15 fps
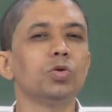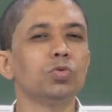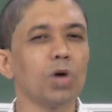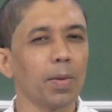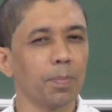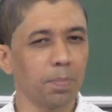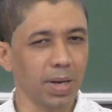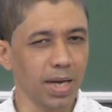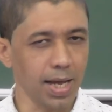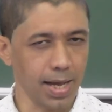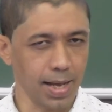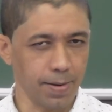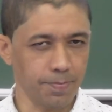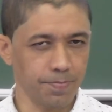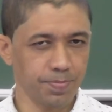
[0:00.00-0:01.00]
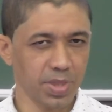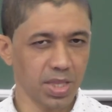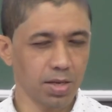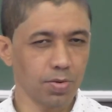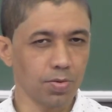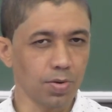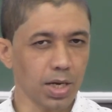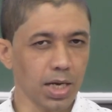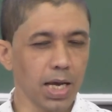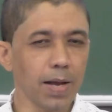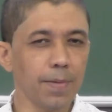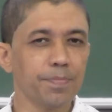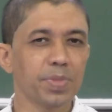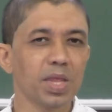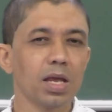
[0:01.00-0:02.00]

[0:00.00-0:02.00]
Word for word: to a player. Okay?